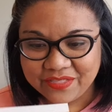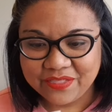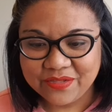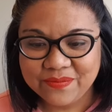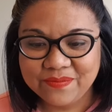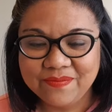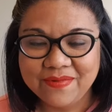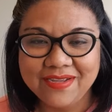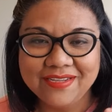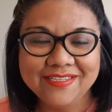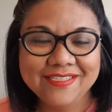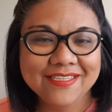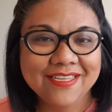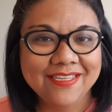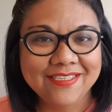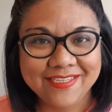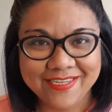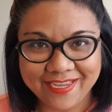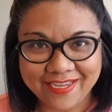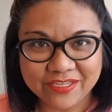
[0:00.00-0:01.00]
the
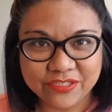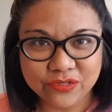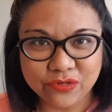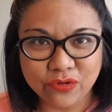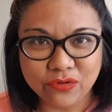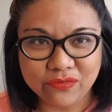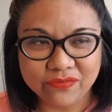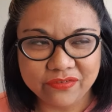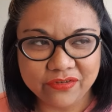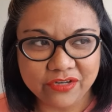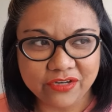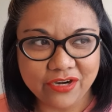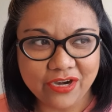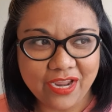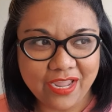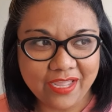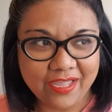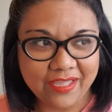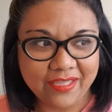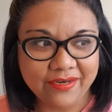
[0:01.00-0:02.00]
musk takes
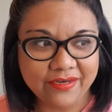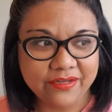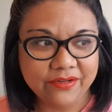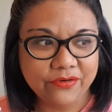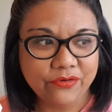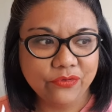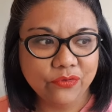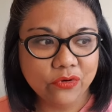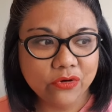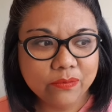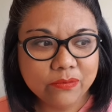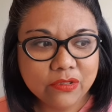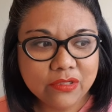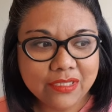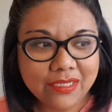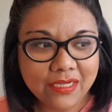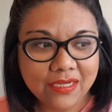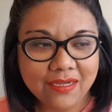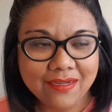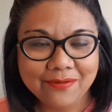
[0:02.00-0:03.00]
over, and
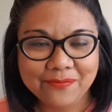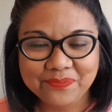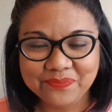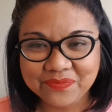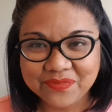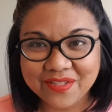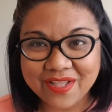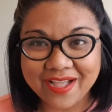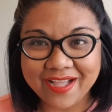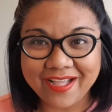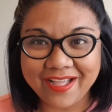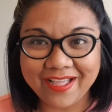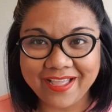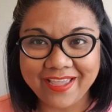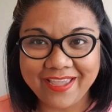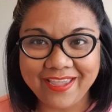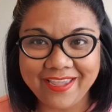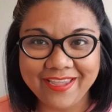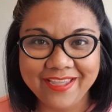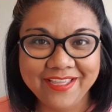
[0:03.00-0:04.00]
normally
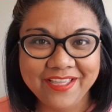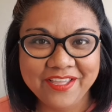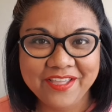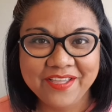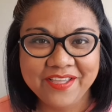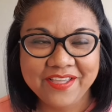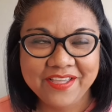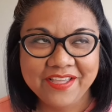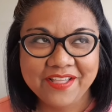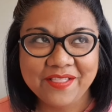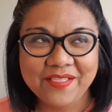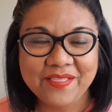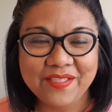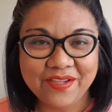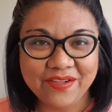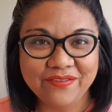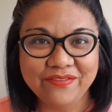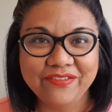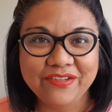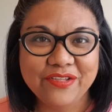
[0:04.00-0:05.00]
I
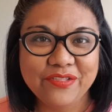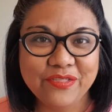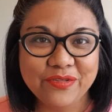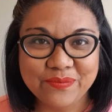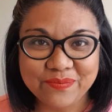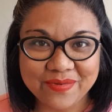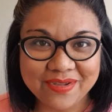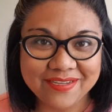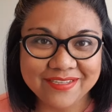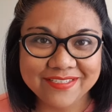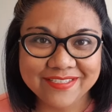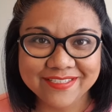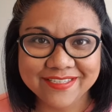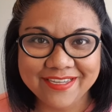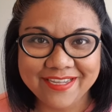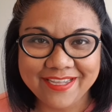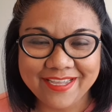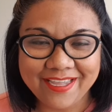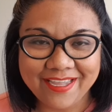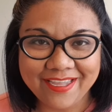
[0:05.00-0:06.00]
love the
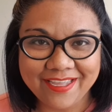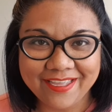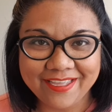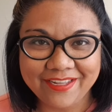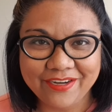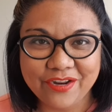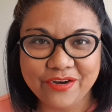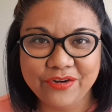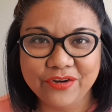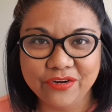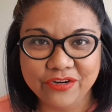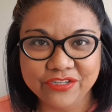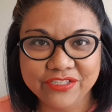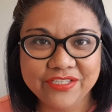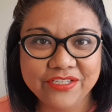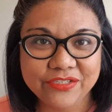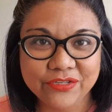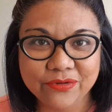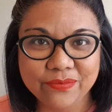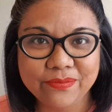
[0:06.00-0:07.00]
musk in
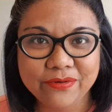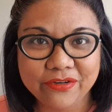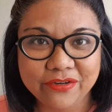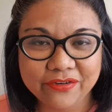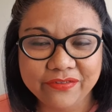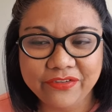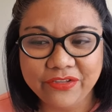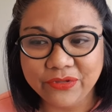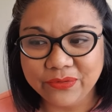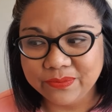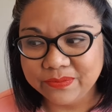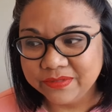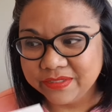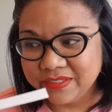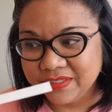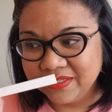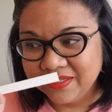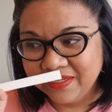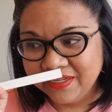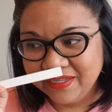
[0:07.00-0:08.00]
Narciso
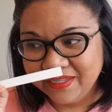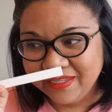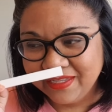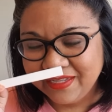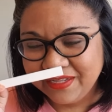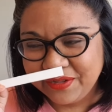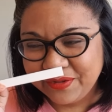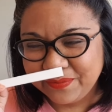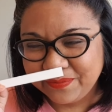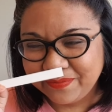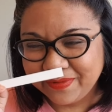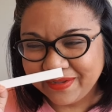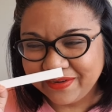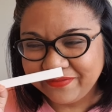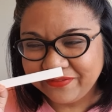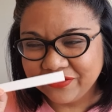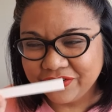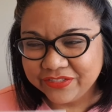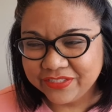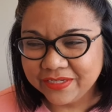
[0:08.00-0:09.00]
perfumes.
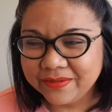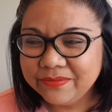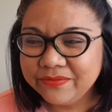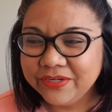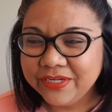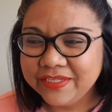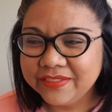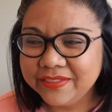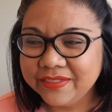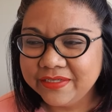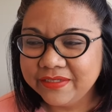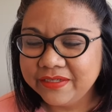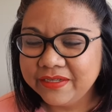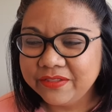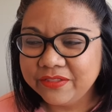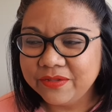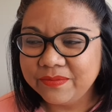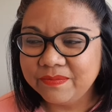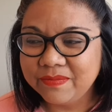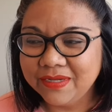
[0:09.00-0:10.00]
But for some
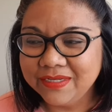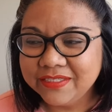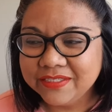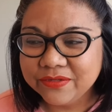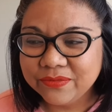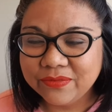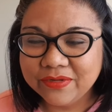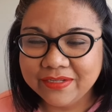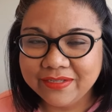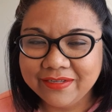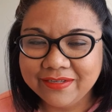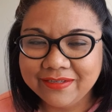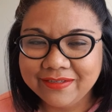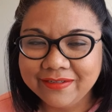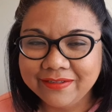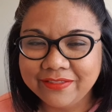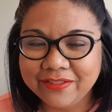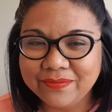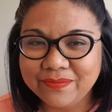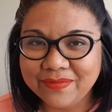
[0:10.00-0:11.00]
reason, the musk
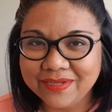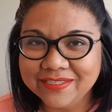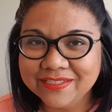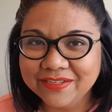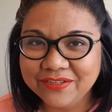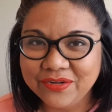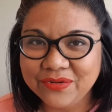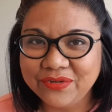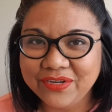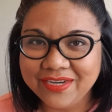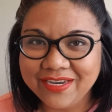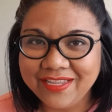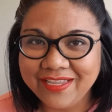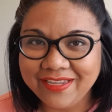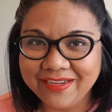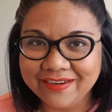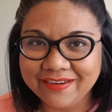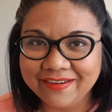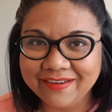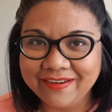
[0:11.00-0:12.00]
note in
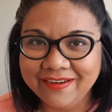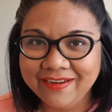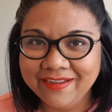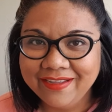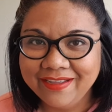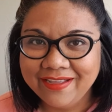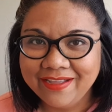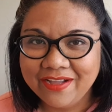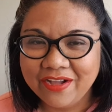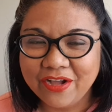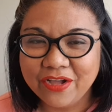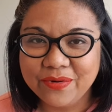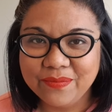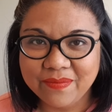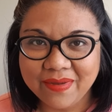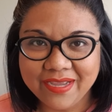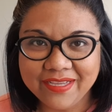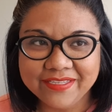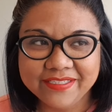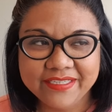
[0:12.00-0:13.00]
here on
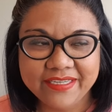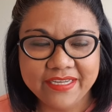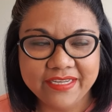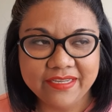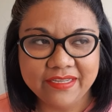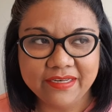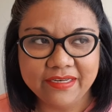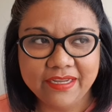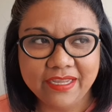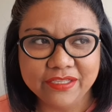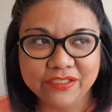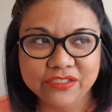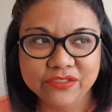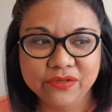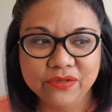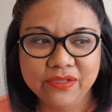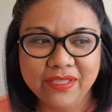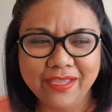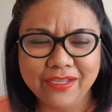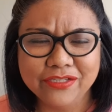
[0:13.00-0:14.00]
my skin
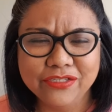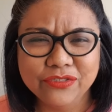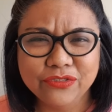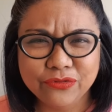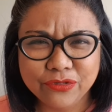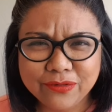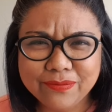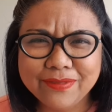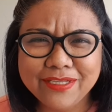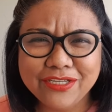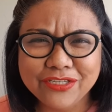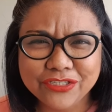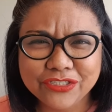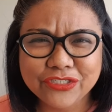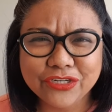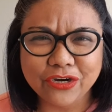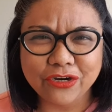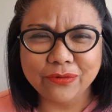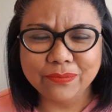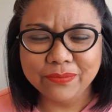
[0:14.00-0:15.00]
gets extremely
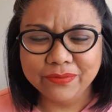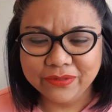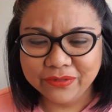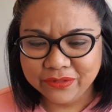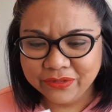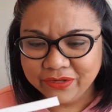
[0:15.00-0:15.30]
sharp.